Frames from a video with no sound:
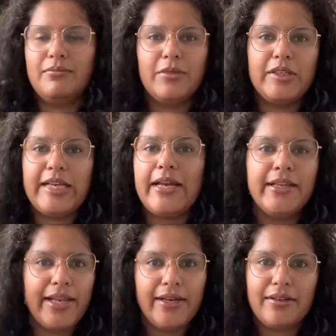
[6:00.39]

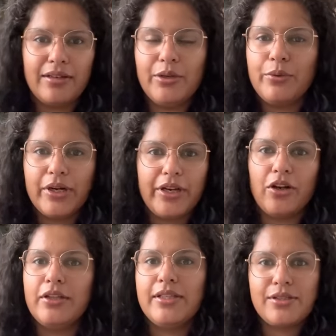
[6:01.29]
dedicatedly
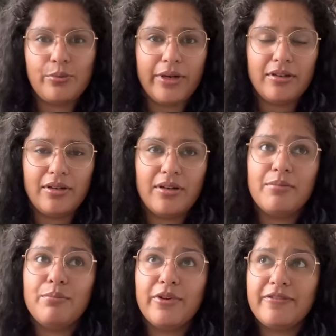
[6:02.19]
working on this
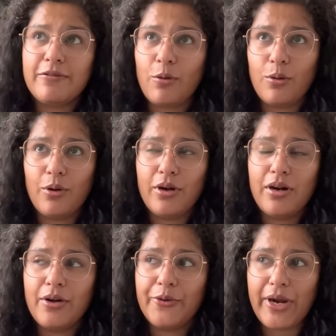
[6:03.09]
sweater
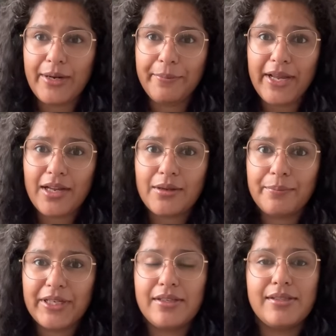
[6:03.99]
before Rhinebeck
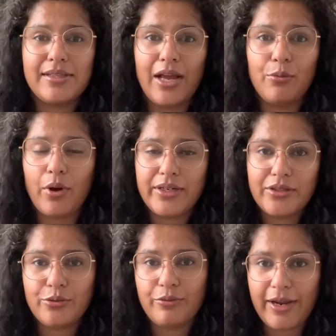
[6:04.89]
because I
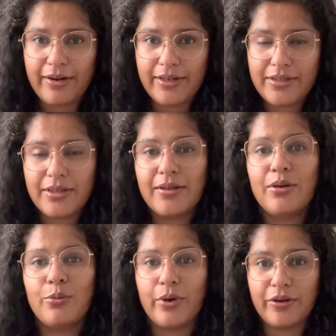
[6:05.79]
wanted to wear it
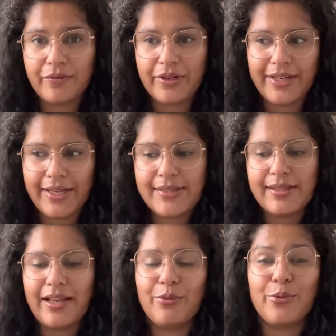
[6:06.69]
one of the days.
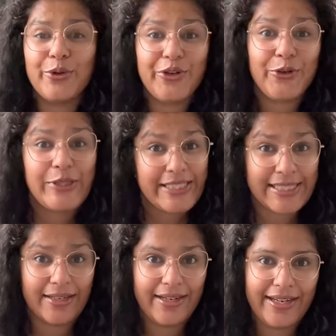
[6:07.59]
And I wore it on
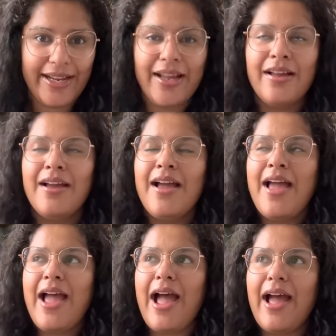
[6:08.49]
Sunday.
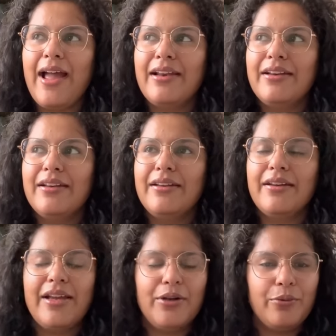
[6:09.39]

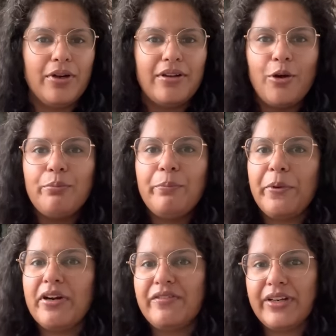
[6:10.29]
And it worked out
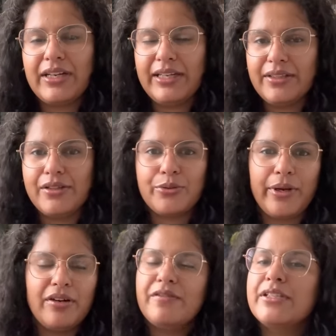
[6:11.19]
perfectly. The
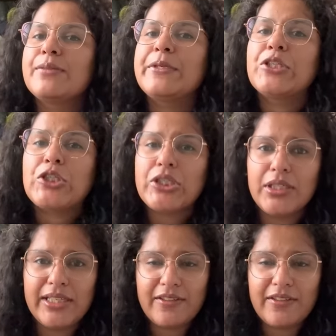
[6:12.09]
sweater fits me really